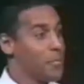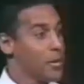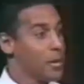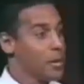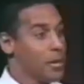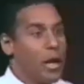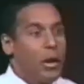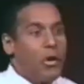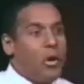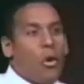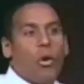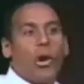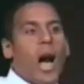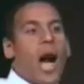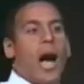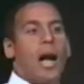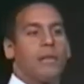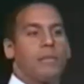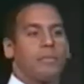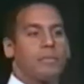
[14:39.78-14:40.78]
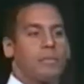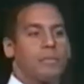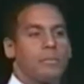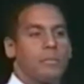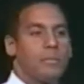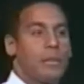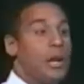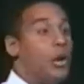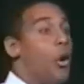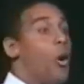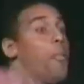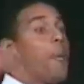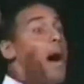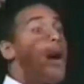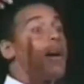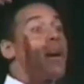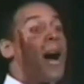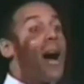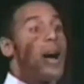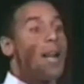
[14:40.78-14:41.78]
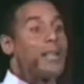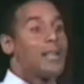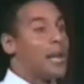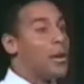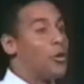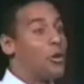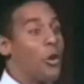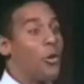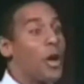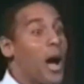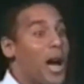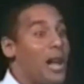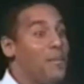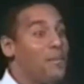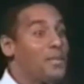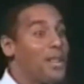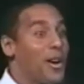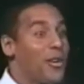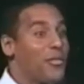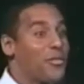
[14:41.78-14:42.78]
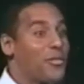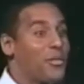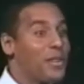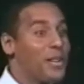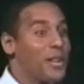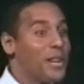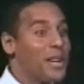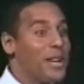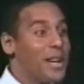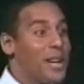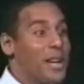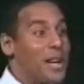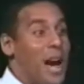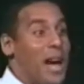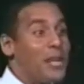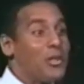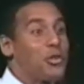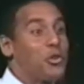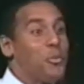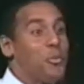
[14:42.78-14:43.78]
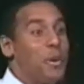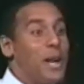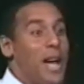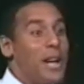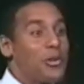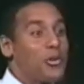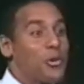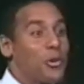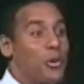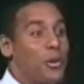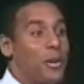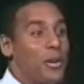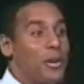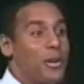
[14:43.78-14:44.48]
They don't know God. They know about God. They don't know God himself. God is supernatural.